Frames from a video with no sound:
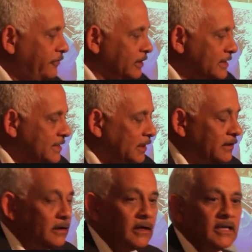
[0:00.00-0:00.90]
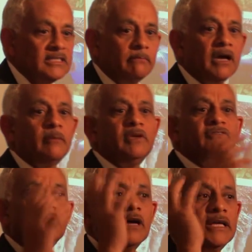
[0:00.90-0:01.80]
Filsan is a mung
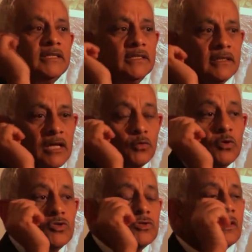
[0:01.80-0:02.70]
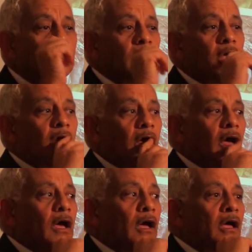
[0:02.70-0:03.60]
bean variety that was,
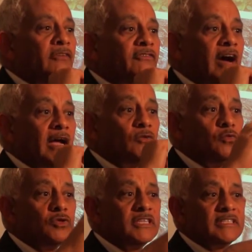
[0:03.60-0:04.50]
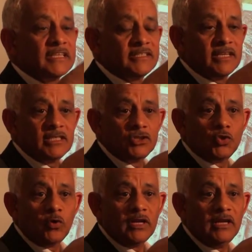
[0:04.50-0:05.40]
uh, in fact, was a success
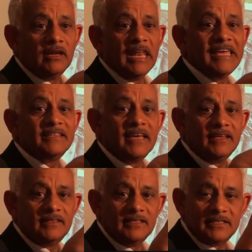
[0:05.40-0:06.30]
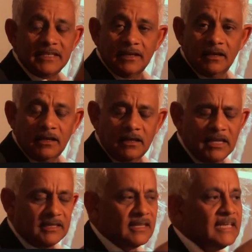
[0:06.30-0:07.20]
story in late, 86, uh,
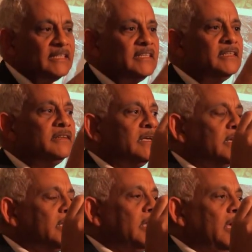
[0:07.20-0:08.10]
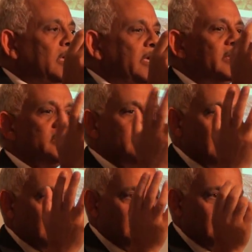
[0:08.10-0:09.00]
in late
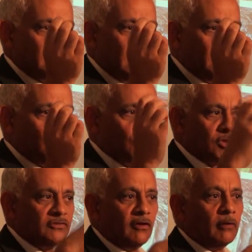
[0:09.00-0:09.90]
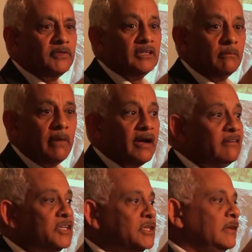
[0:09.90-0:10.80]
1986. And it was developed in the
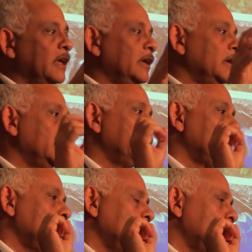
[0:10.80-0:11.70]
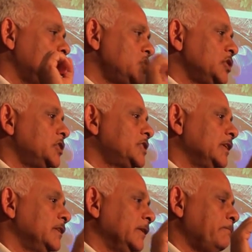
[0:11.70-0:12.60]
Bay Region uh, Research
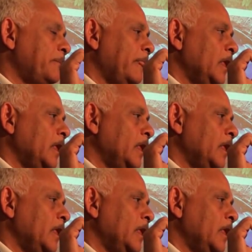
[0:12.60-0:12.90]
Center.